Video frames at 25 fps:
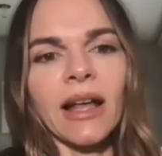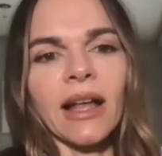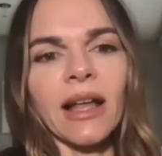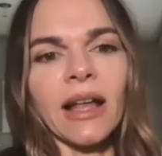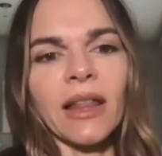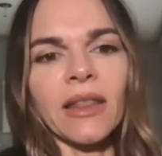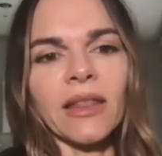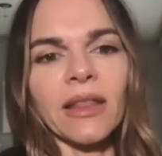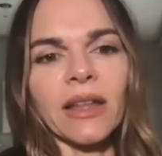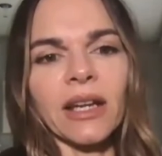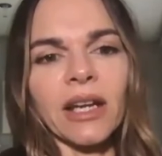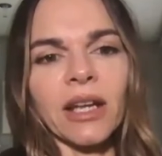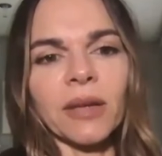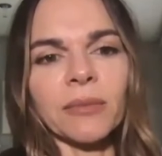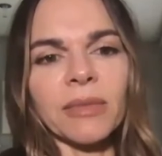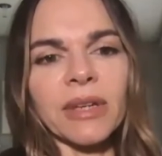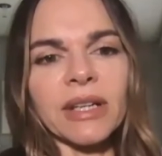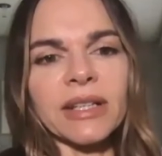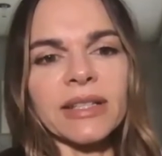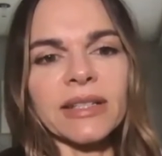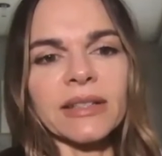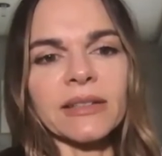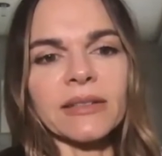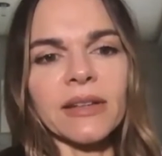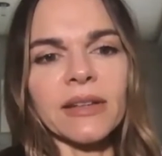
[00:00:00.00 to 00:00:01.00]
and then I
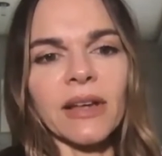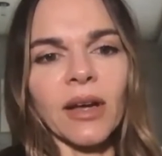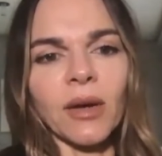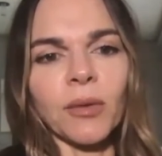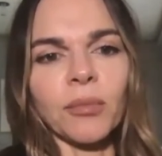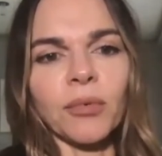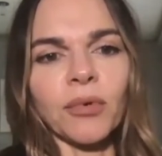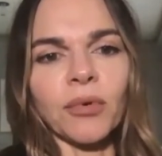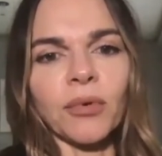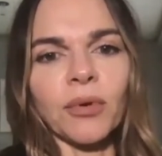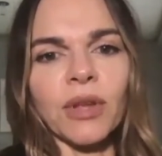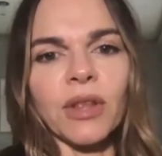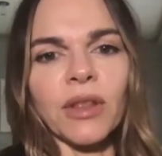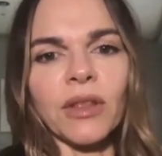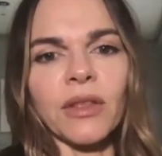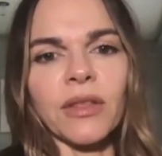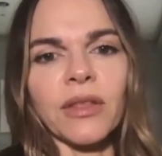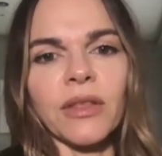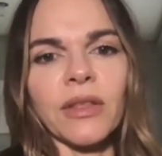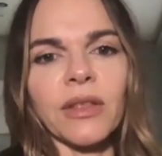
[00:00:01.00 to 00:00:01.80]
mix it up with